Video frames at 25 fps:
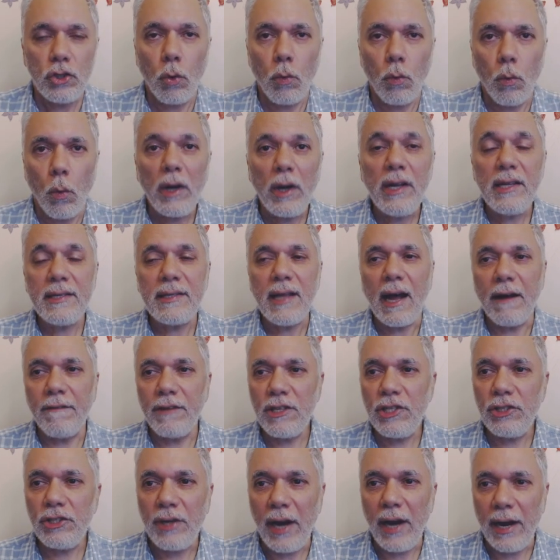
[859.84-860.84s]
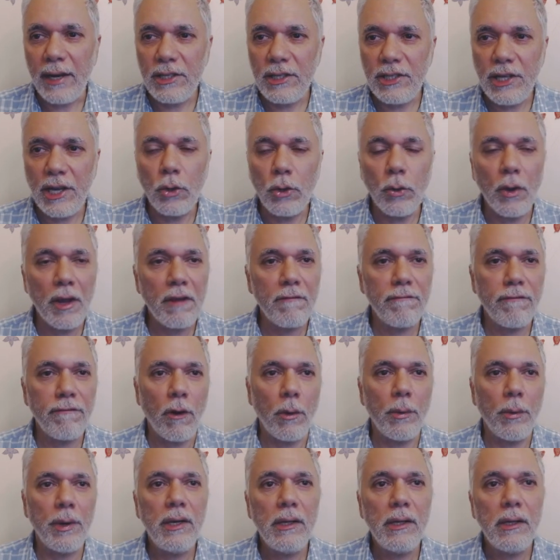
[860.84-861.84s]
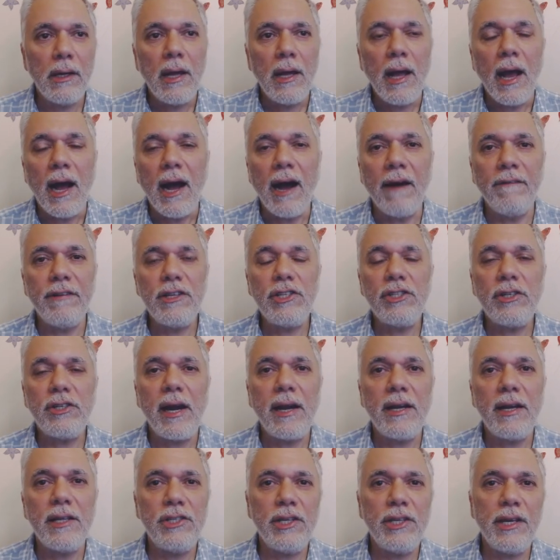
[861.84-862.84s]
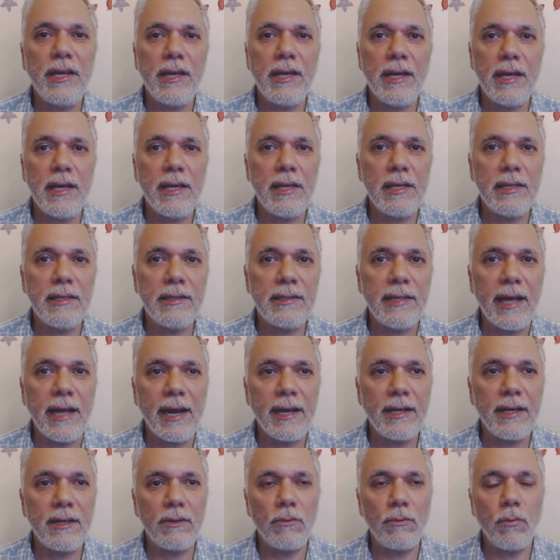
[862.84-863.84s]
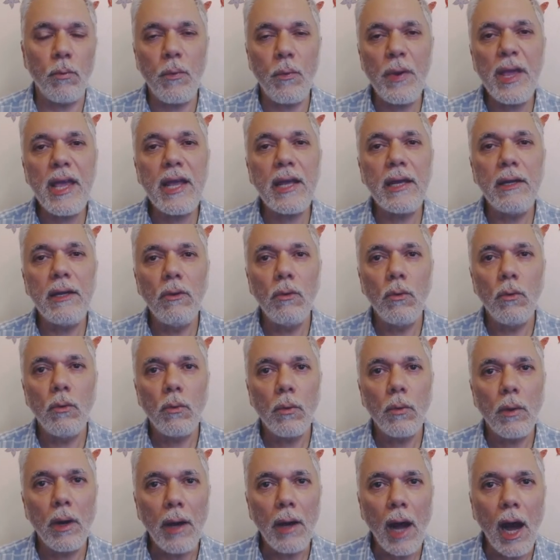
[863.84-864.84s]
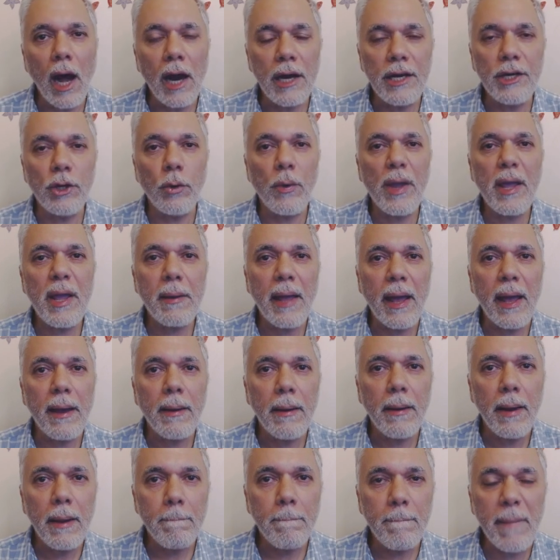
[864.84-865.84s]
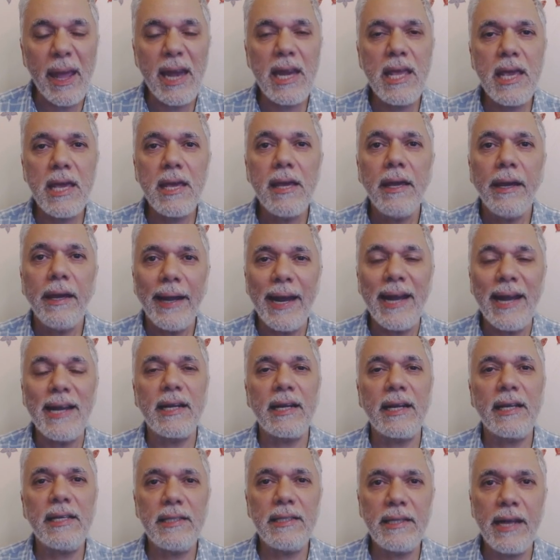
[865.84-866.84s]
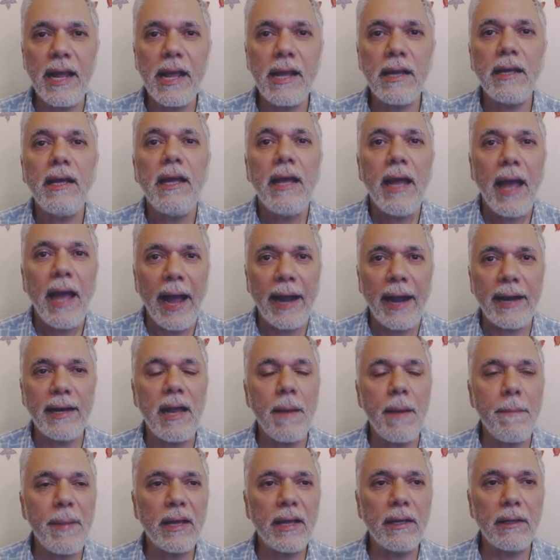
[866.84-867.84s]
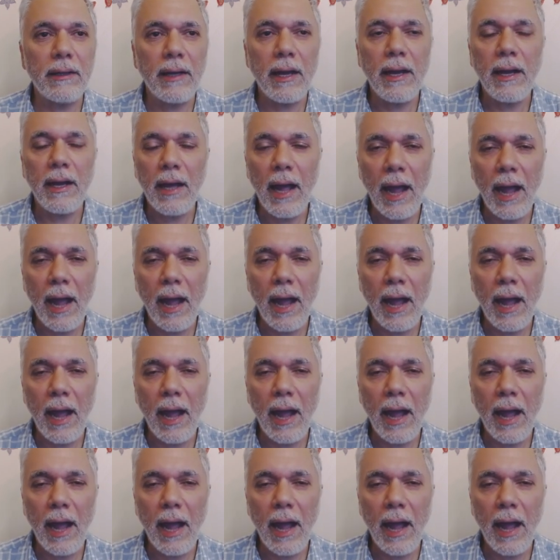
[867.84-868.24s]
So what is our strategy going forward? Our strategy is that we are doing many interesting academic